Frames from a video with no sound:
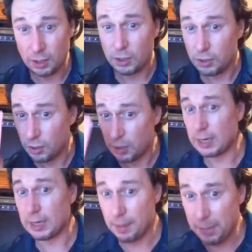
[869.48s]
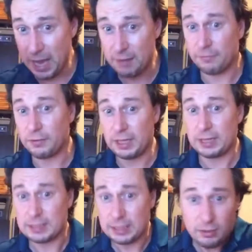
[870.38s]
you're going to get paid for things
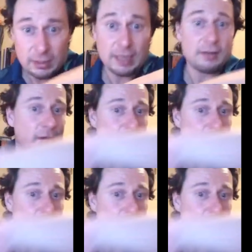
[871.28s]
that you did